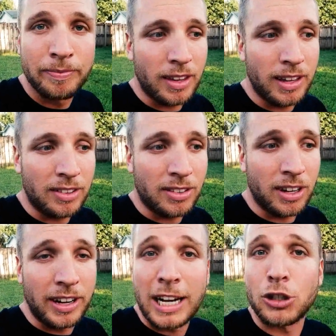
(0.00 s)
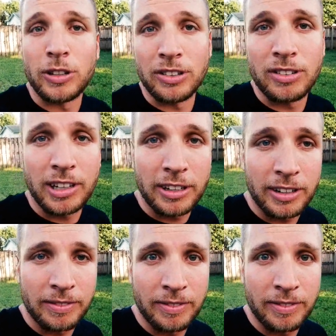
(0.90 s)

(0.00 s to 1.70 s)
It's a natural insulator.